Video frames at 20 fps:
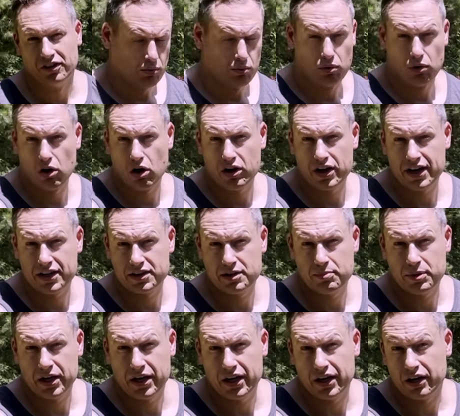We're already at the
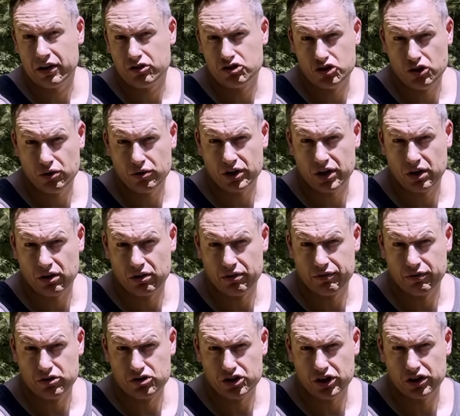beginning of June here in
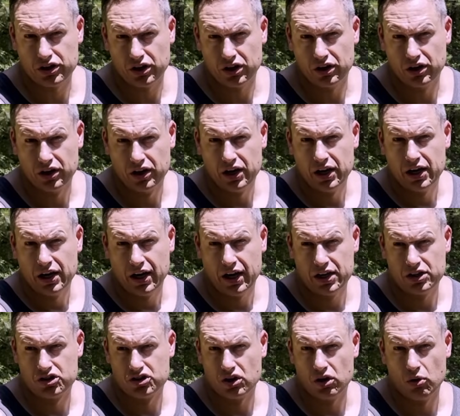Virginia,
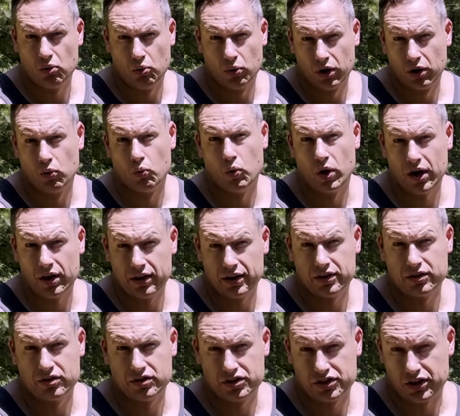and so we're well
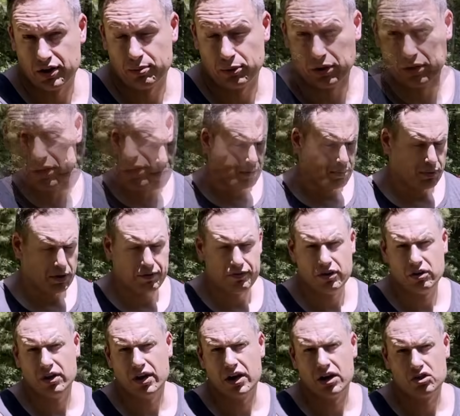into summer. But if
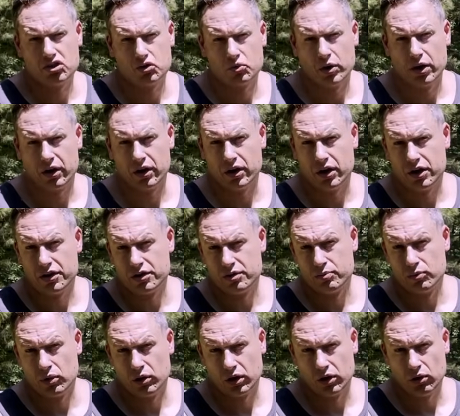you're elsewhere in other
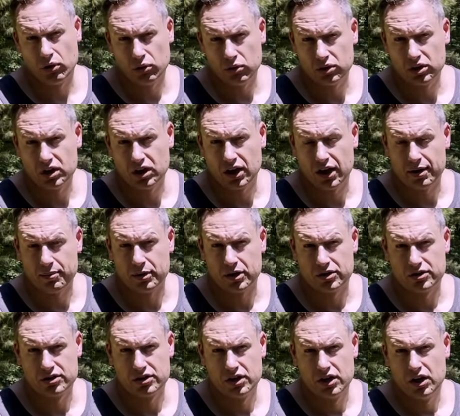more cold
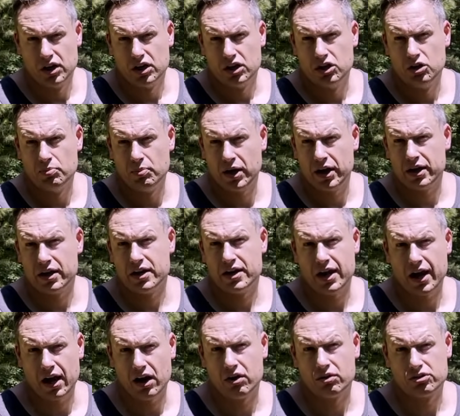climates, you might
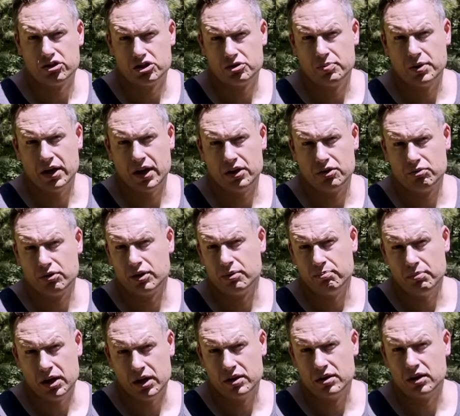now just be entering
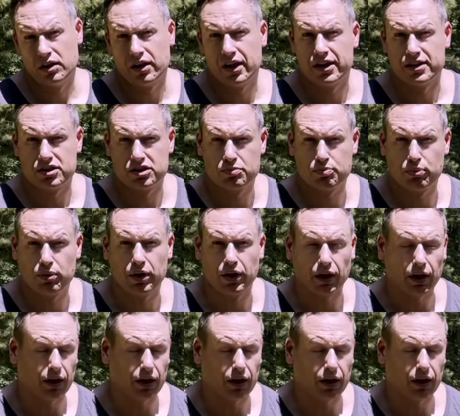mid to late spring.